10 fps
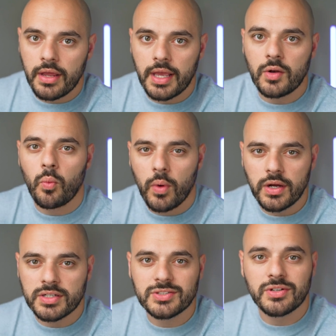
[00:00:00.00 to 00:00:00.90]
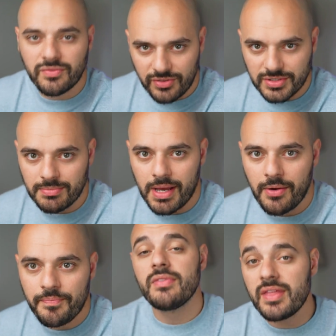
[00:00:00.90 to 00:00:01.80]
and what you're still confused
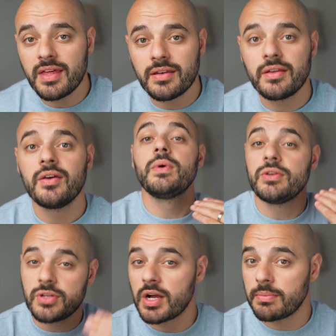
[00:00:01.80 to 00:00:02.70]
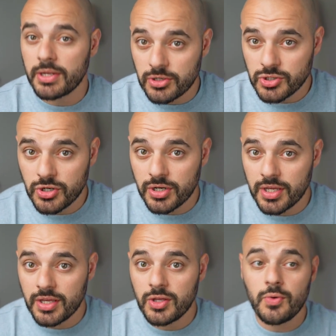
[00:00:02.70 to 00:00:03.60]
about. Then when you document your
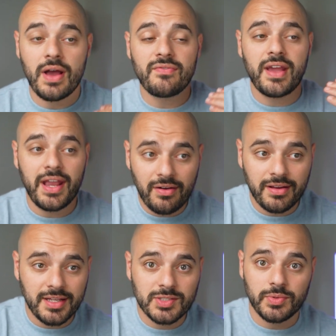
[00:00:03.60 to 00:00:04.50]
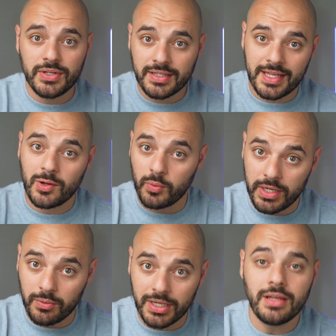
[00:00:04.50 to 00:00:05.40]
journey, you have areas where you can like
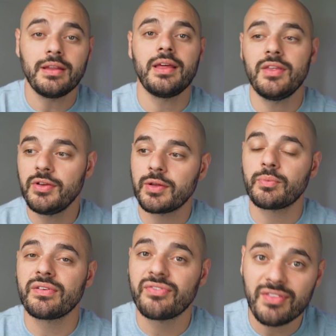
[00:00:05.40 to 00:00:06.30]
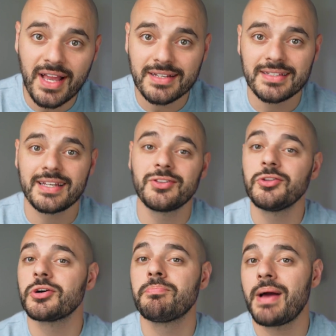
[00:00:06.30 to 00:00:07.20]
reread and then you can reflect and
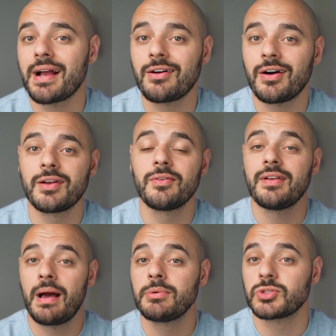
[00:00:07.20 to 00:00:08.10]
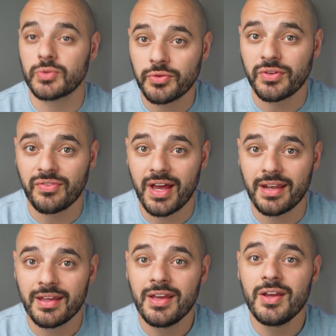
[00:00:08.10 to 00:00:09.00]
look back on how much growth you've
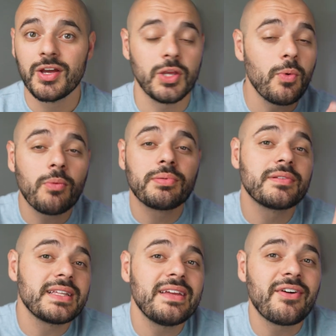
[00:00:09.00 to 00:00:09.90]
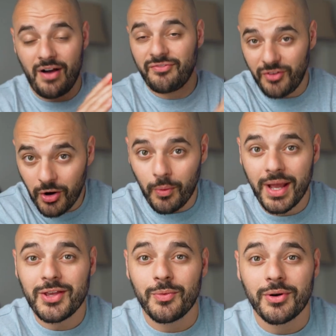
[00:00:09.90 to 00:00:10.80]
had. You won't believe how far away
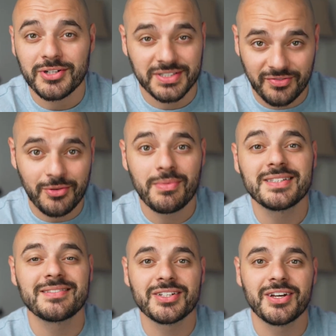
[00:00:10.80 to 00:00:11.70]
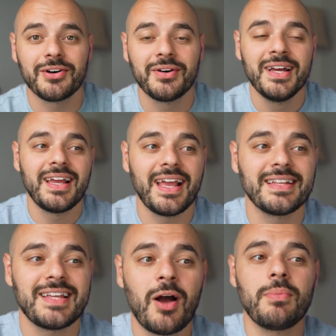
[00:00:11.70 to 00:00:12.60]
you were just a few months ago
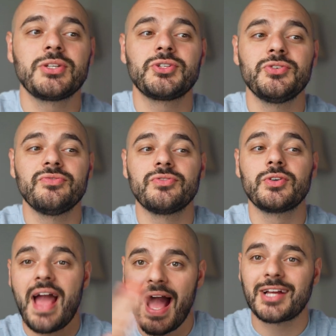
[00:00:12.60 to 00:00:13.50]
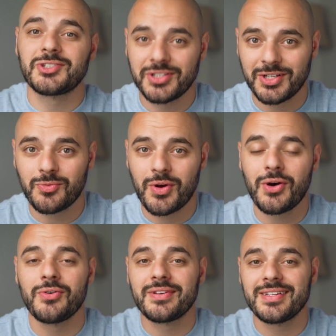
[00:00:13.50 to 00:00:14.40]
and how much you've actually
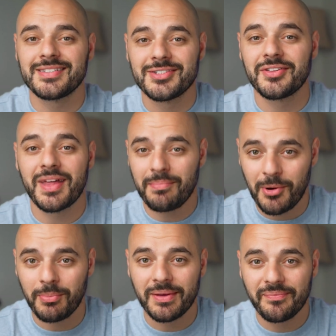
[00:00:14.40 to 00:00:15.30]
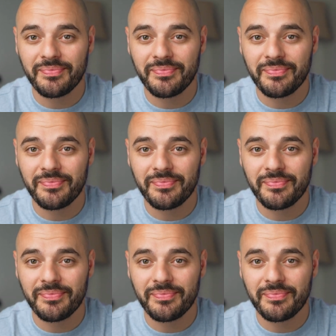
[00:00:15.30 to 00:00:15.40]
grown until that moment.